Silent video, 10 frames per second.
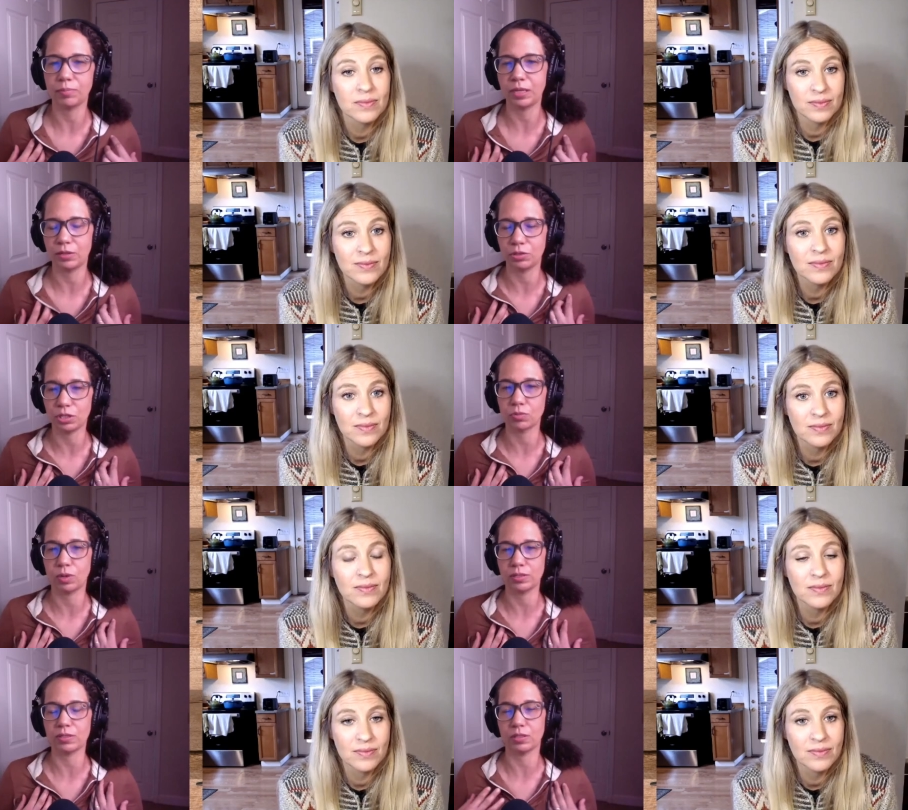Speaker 1: me who just
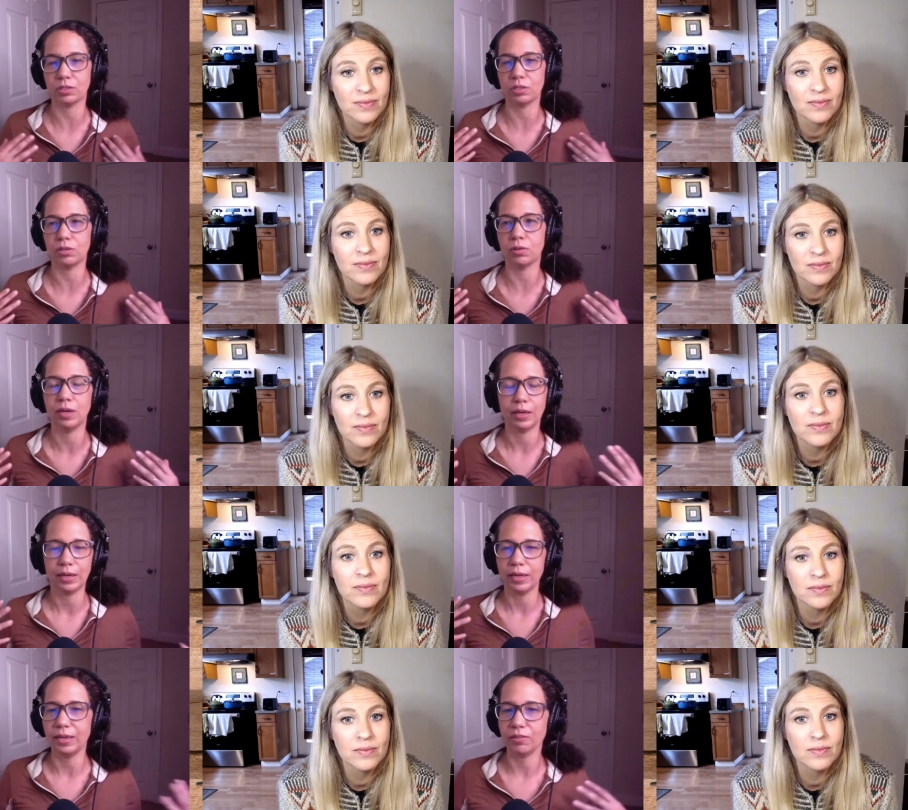wants to do
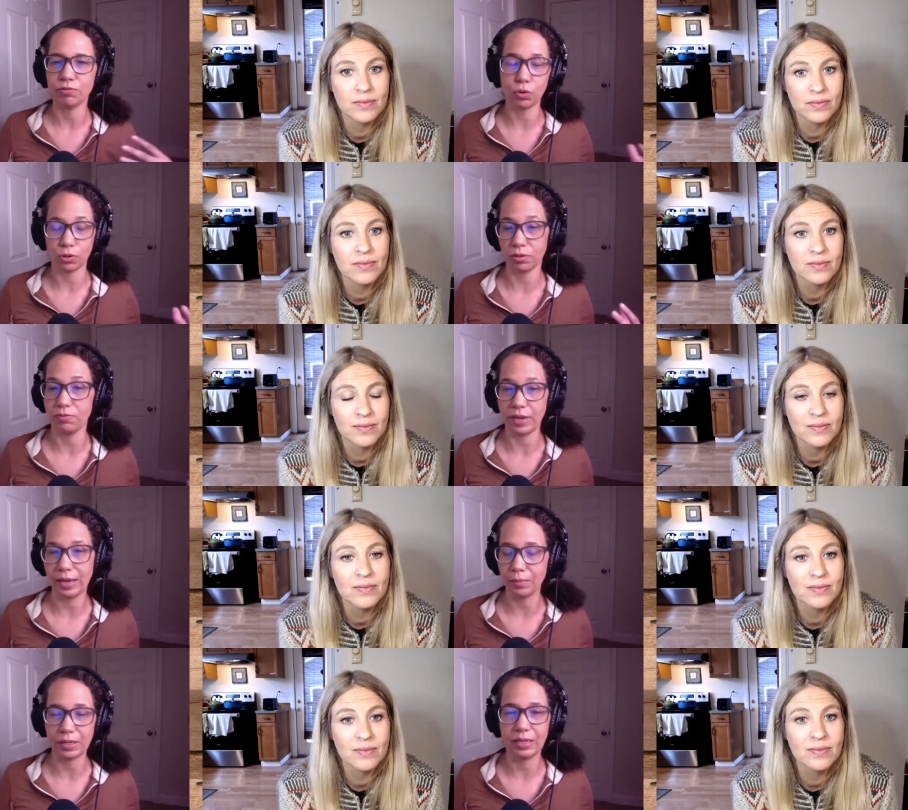it for the
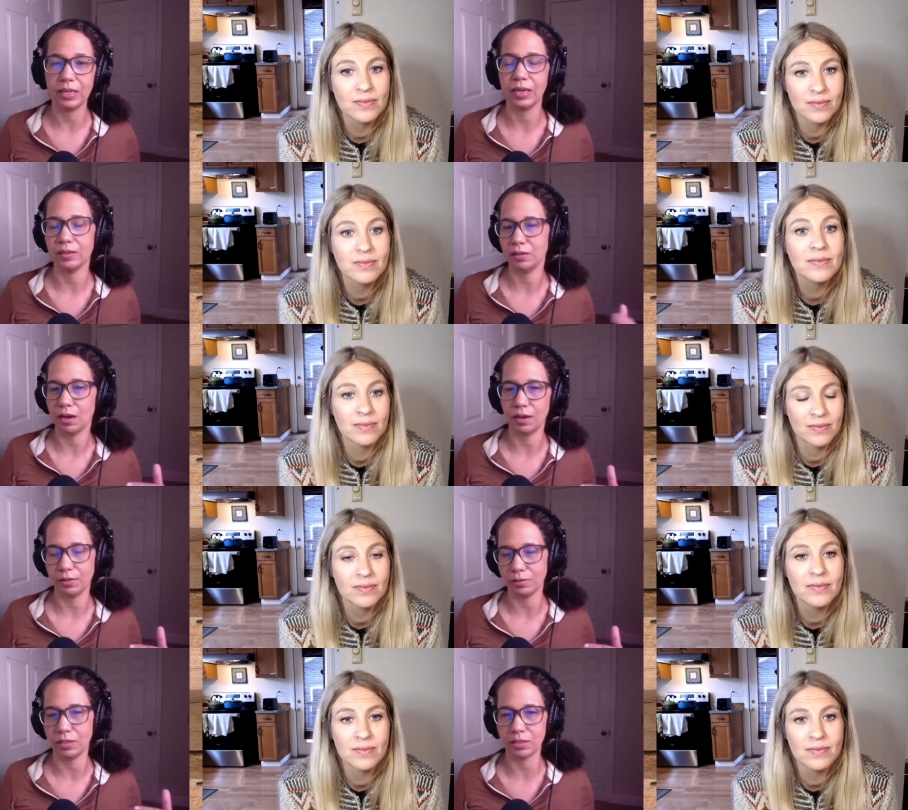family and
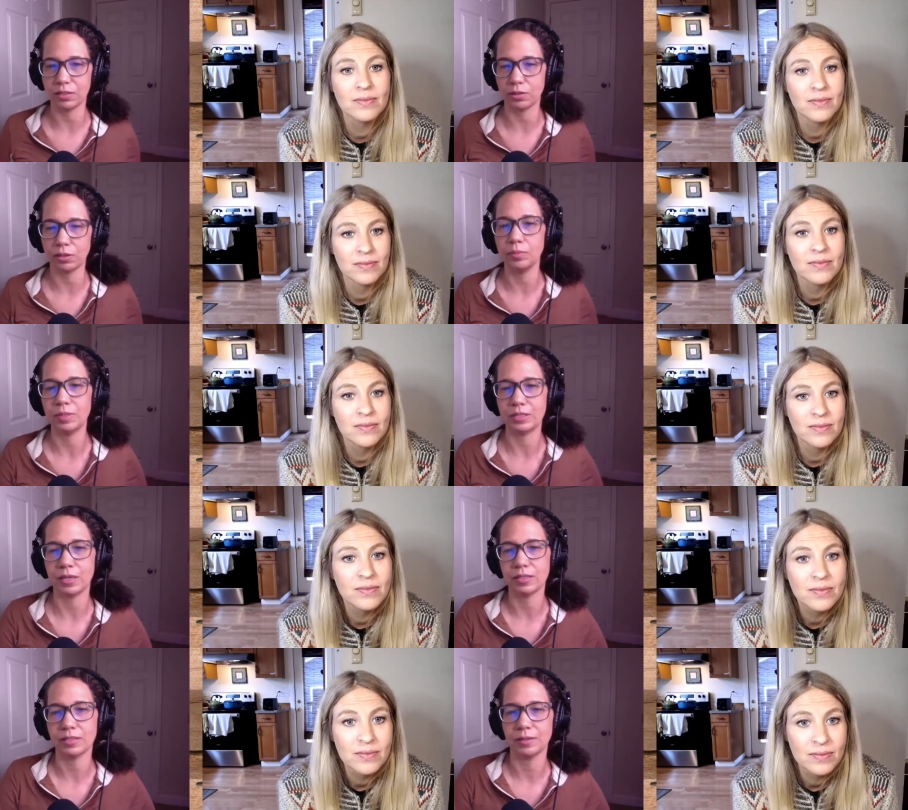not necessarily a
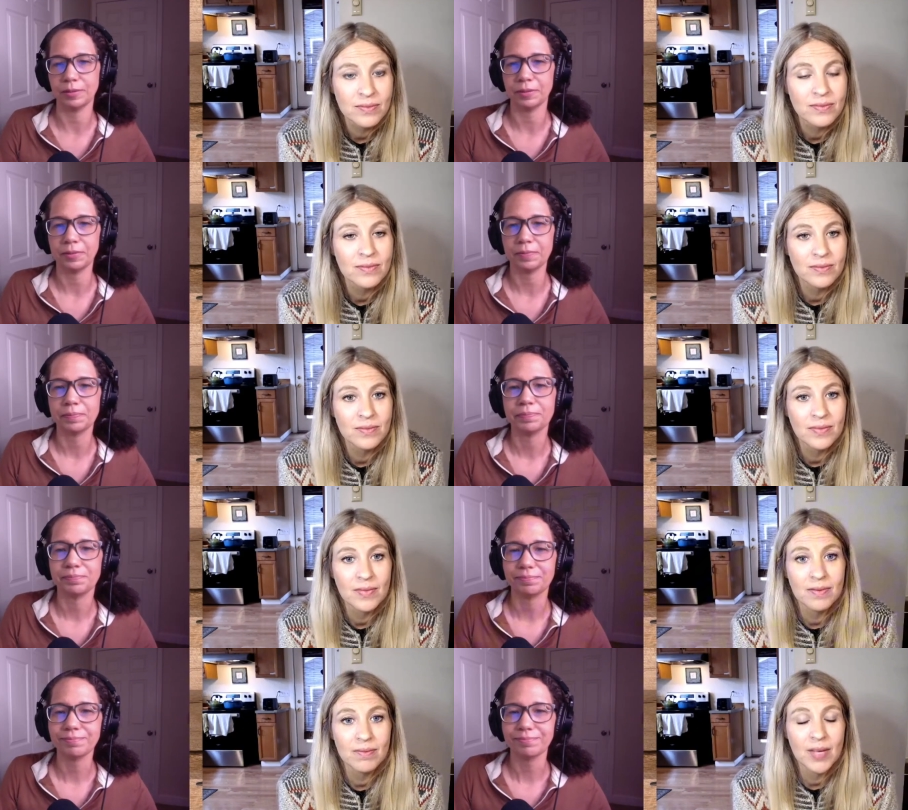business
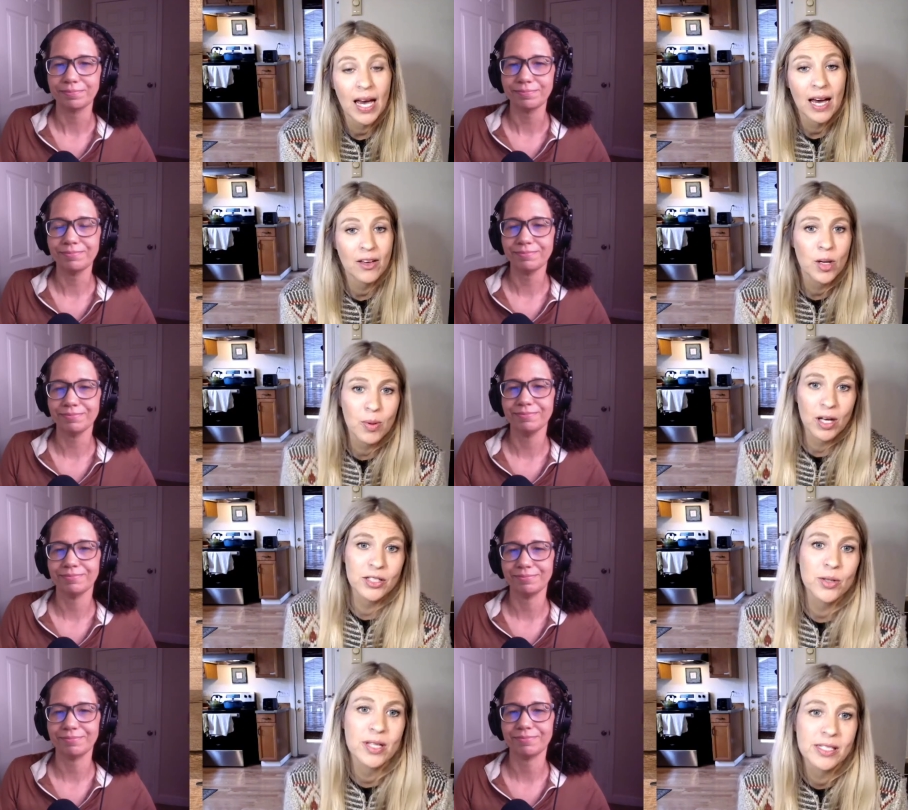
Speaker 2: yeah, you could probably
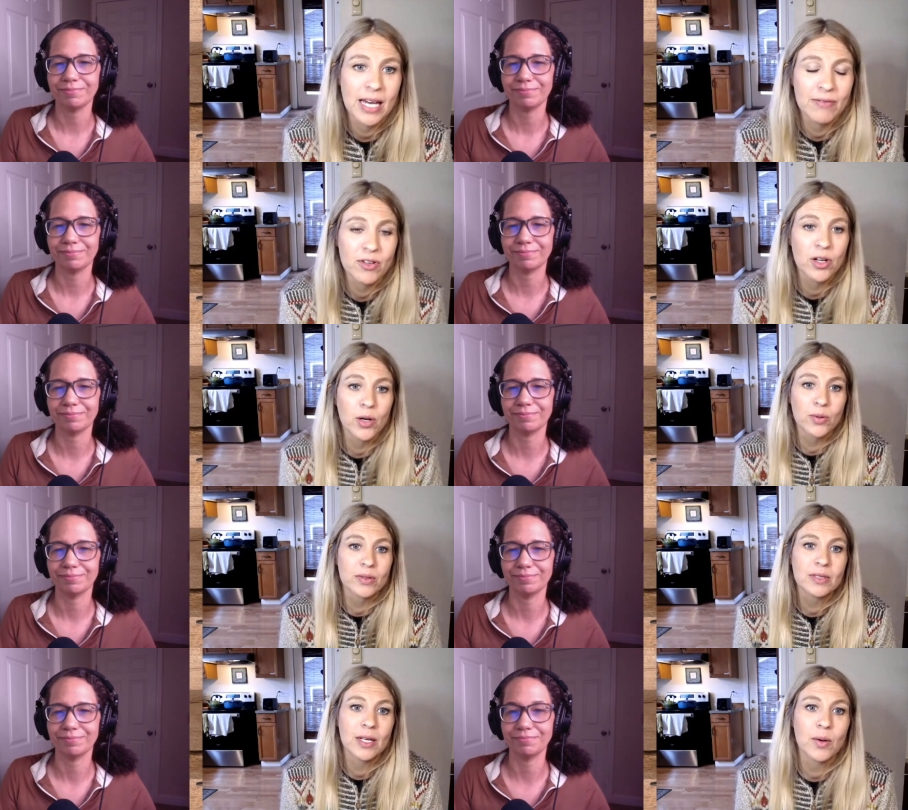do it this afternoon.
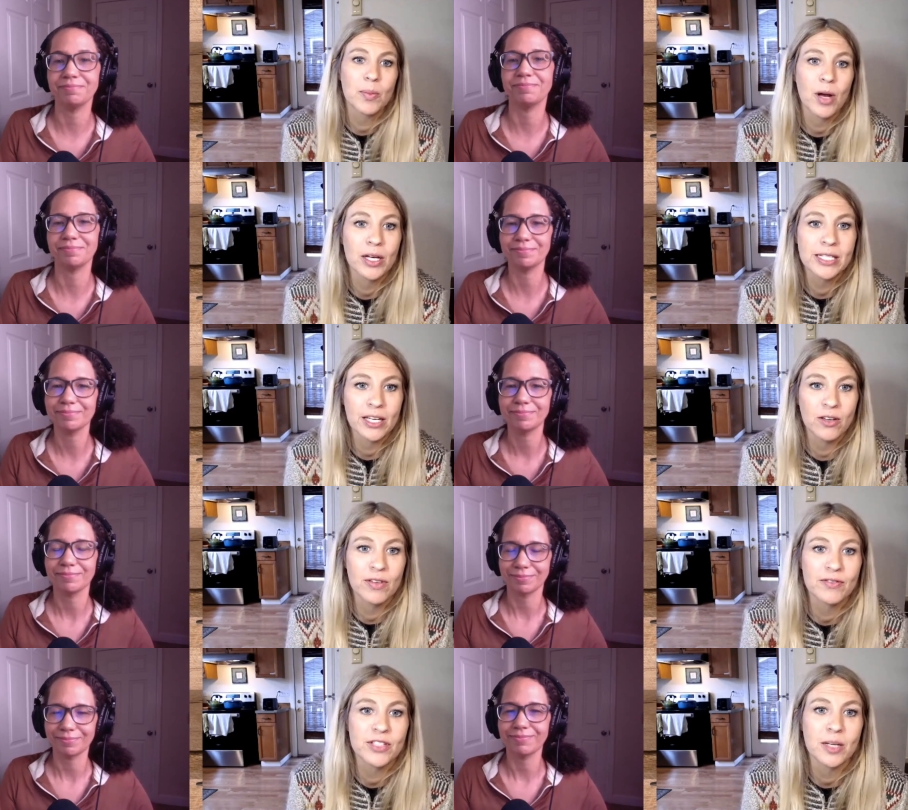It would mm. probably hmm. take you
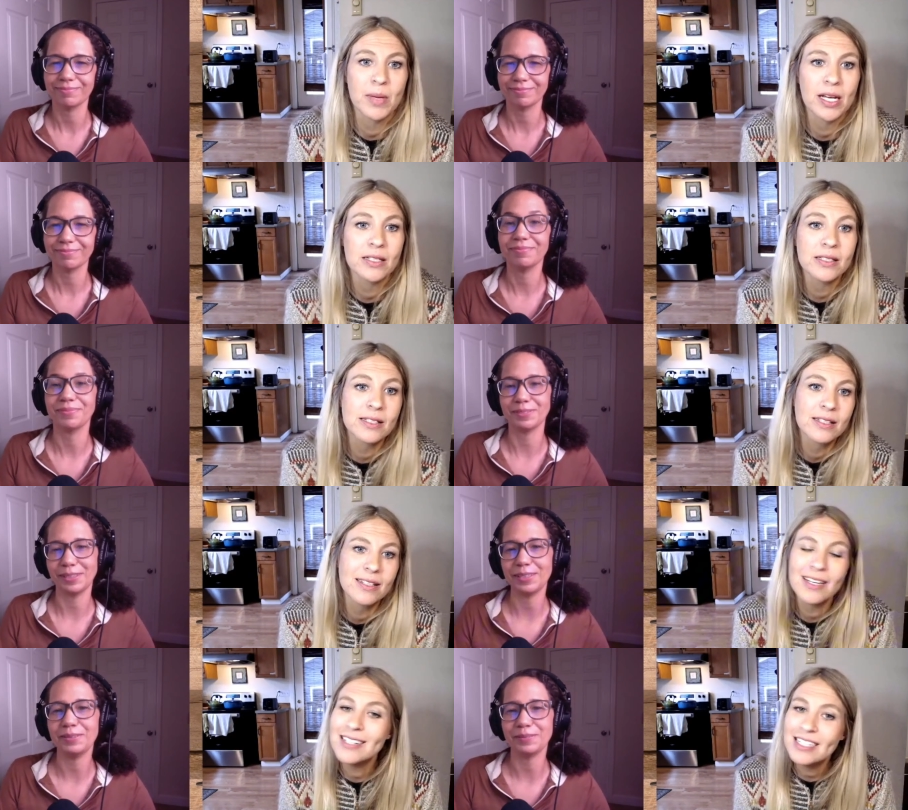15 minutes.
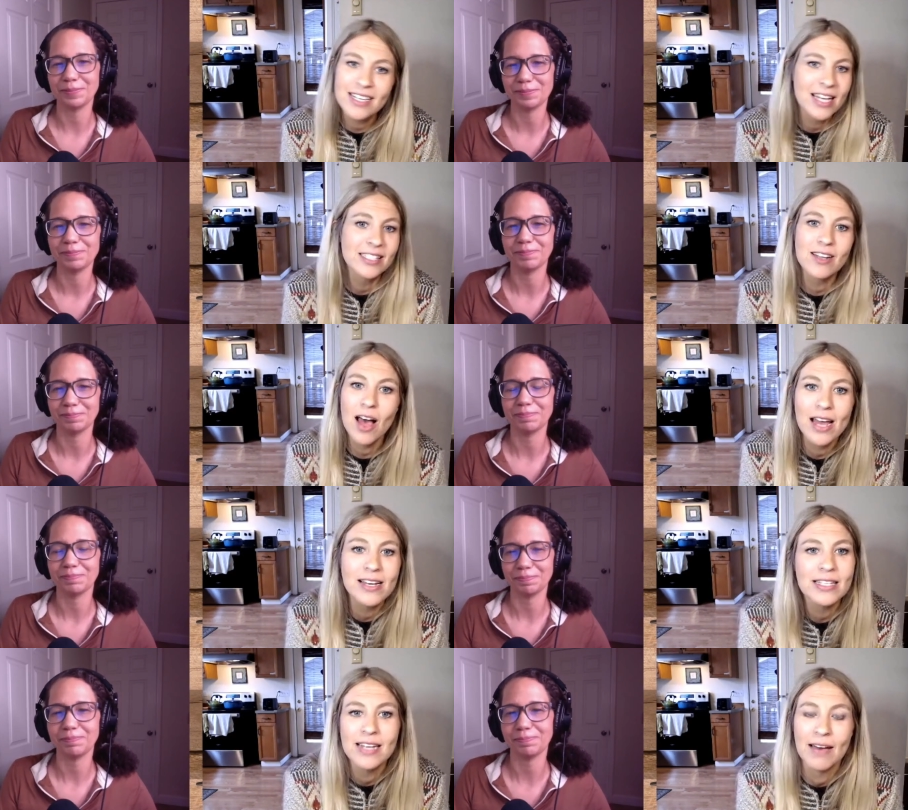Wow. It doesn't it's not it
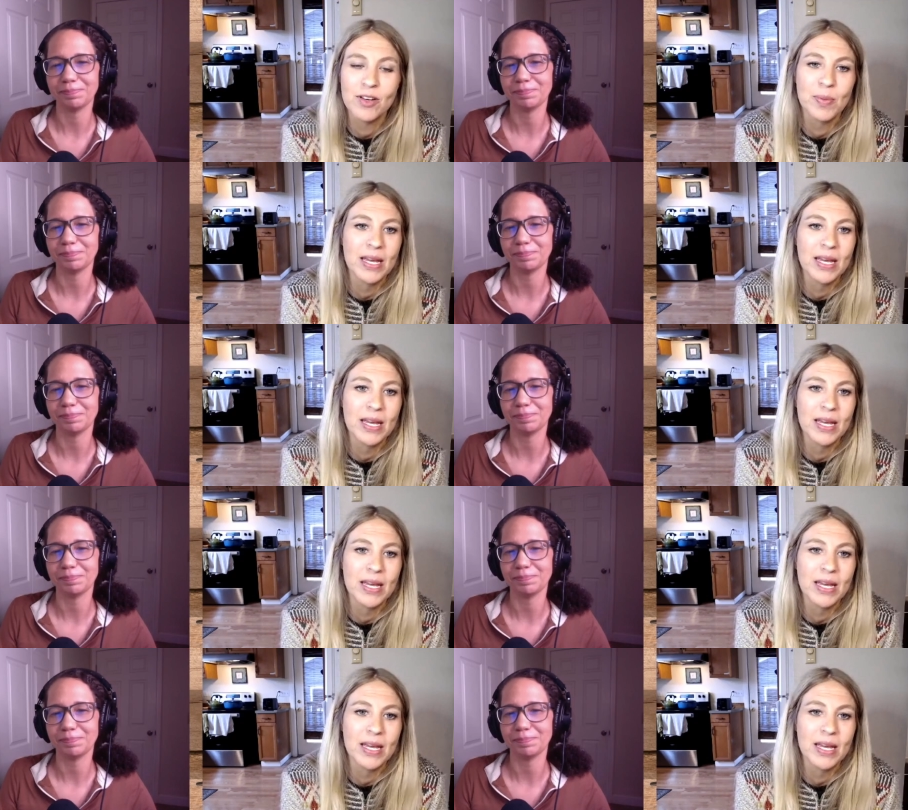doesn't have to be